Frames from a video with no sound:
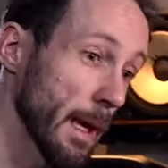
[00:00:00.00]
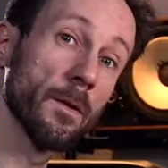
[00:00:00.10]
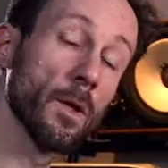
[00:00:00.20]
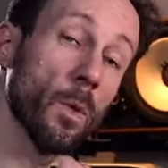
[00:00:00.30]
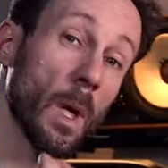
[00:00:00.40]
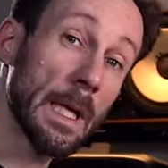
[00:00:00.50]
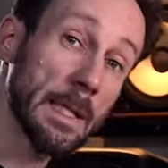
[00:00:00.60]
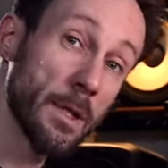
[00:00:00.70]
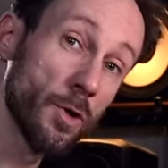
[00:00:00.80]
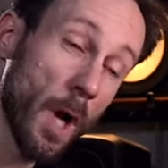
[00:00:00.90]
the
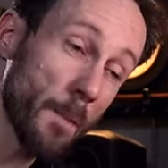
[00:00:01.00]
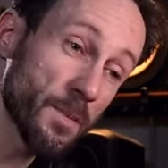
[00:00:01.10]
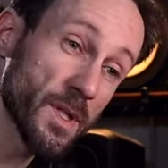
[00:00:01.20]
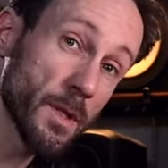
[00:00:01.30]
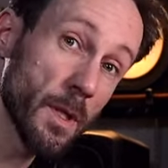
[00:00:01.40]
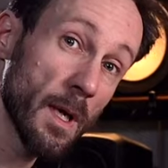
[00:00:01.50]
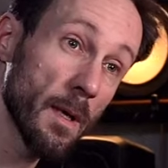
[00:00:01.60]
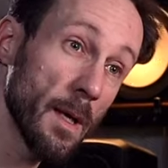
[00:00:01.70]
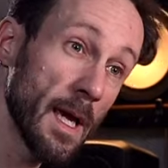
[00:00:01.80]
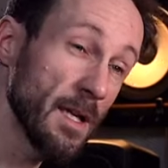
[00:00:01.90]
quality drops
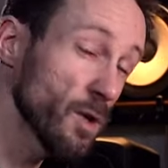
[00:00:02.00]
and